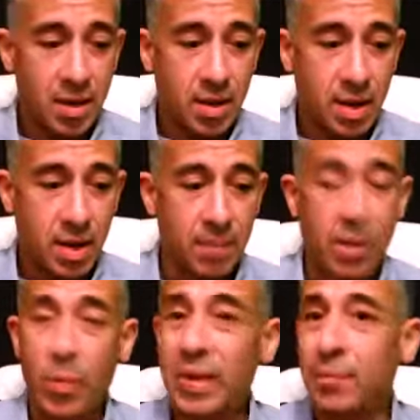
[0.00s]
uh,
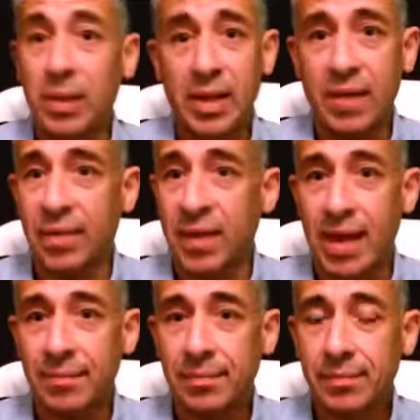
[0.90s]
but we believe in
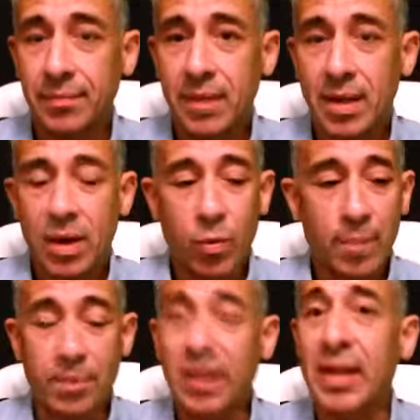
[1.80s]
them. We
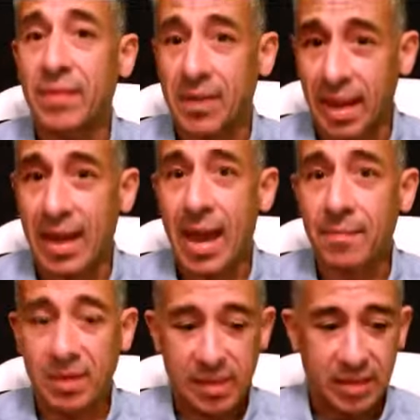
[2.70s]
believe that they can
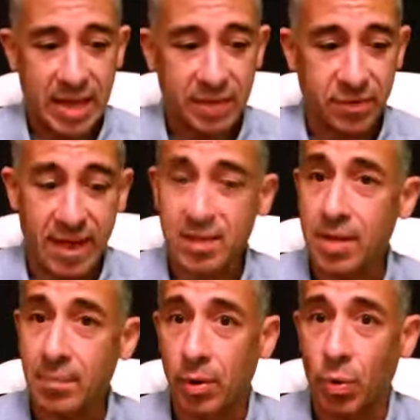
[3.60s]
be successful. That's
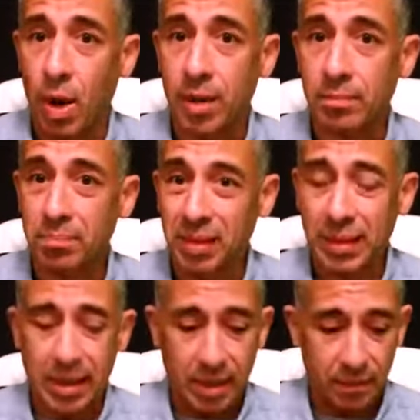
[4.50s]
number one,
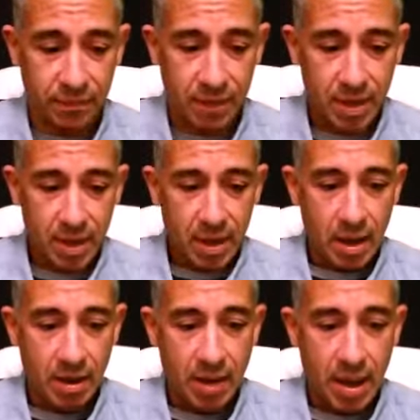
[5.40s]
believe,
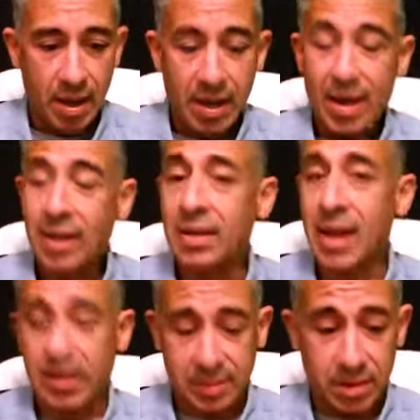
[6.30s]
okay?
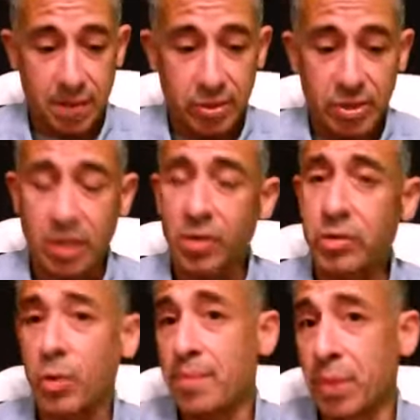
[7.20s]
Next, number two
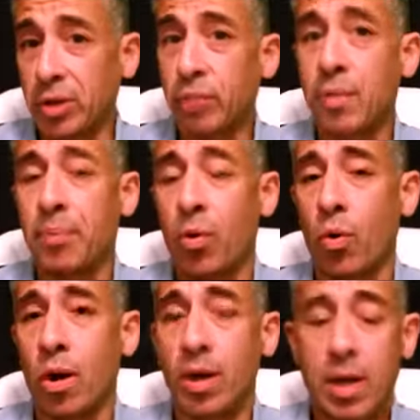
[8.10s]
is we build a
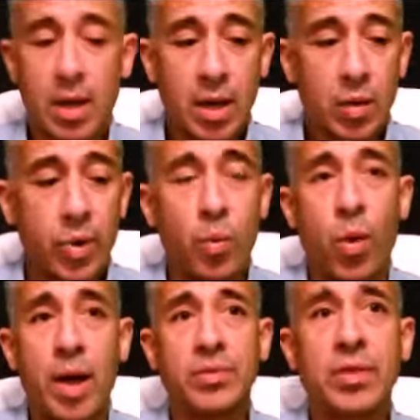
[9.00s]
rapport. We
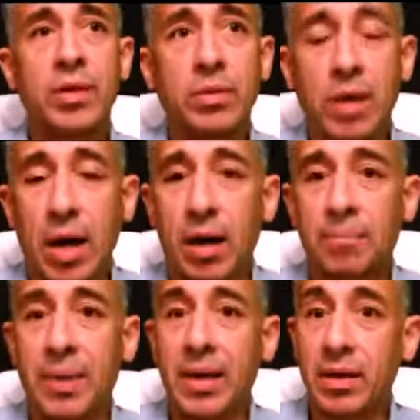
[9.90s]
want to uh,
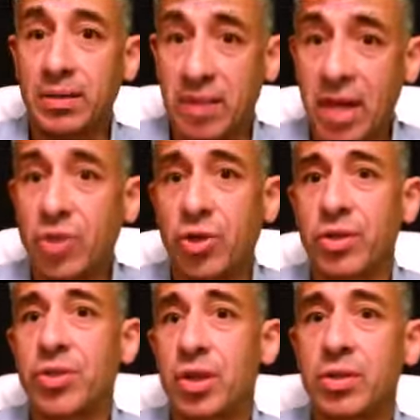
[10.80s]
be
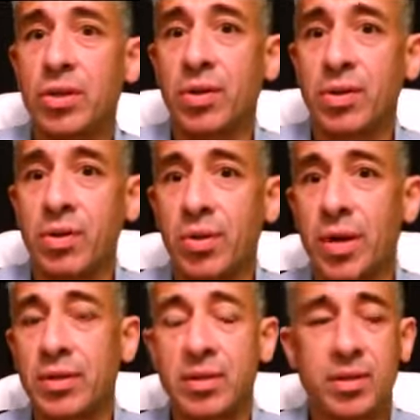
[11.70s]
teachers to the
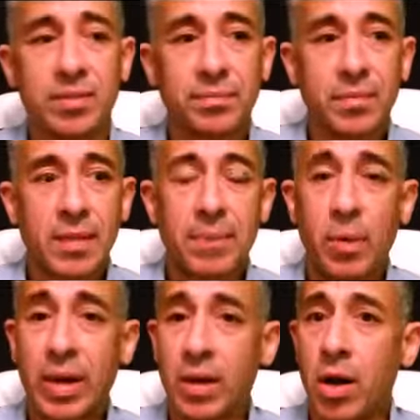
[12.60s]
students, but
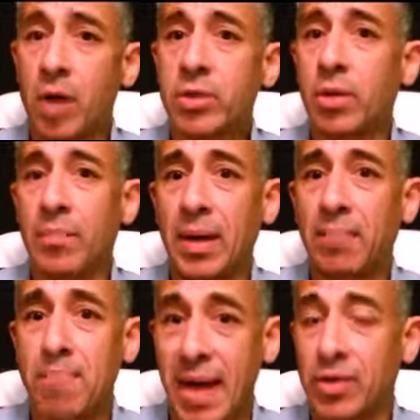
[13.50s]
we can also be
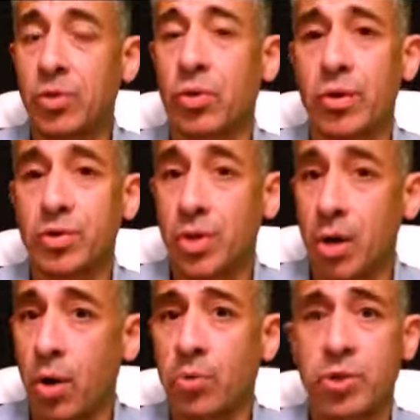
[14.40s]
mentors,
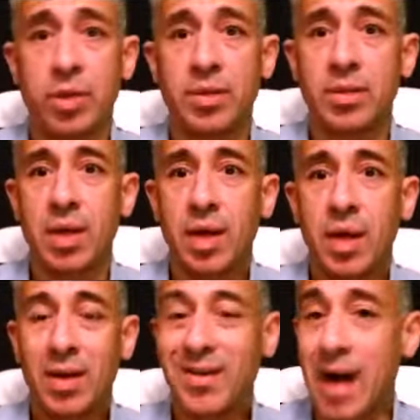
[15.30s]

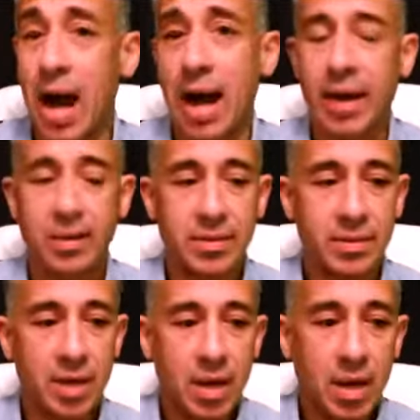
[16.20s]
coaches,
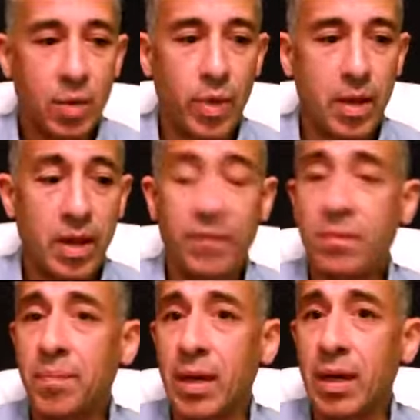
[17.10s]
guides. We could
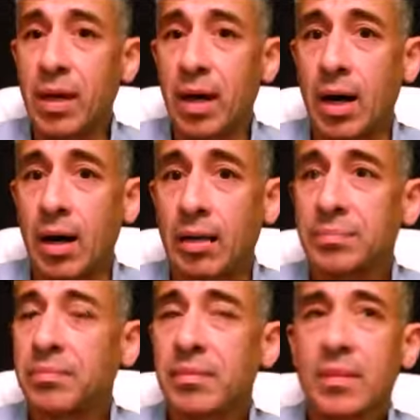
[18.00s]
even be, uh,
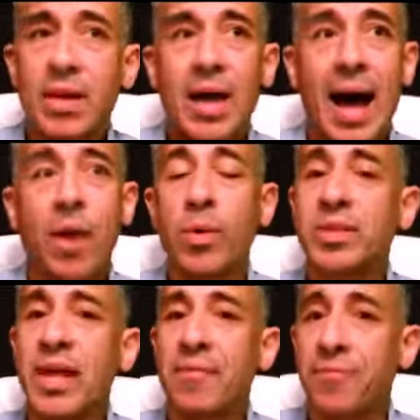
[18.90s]
I don't want to
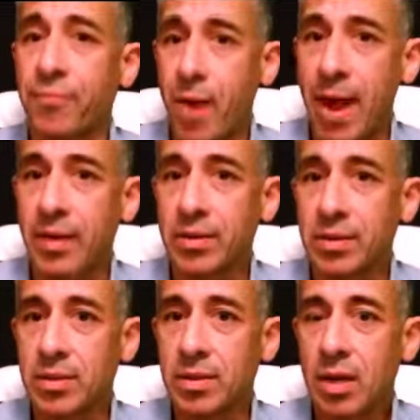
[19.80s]
say
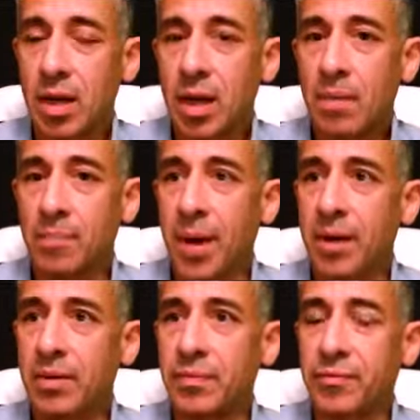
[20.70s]
friends,
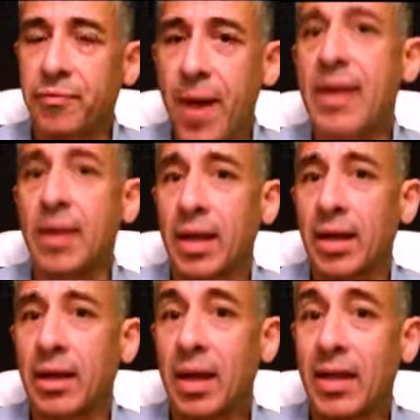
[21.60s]
but
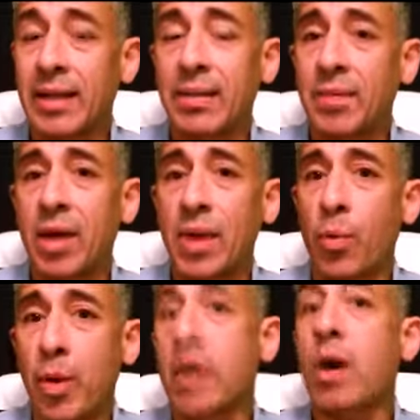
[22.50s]
friendly and let them know that
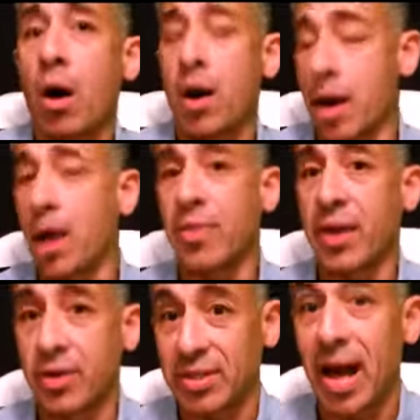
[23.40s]
we are on
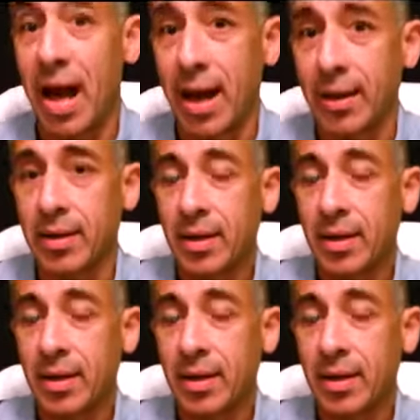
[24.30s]
their side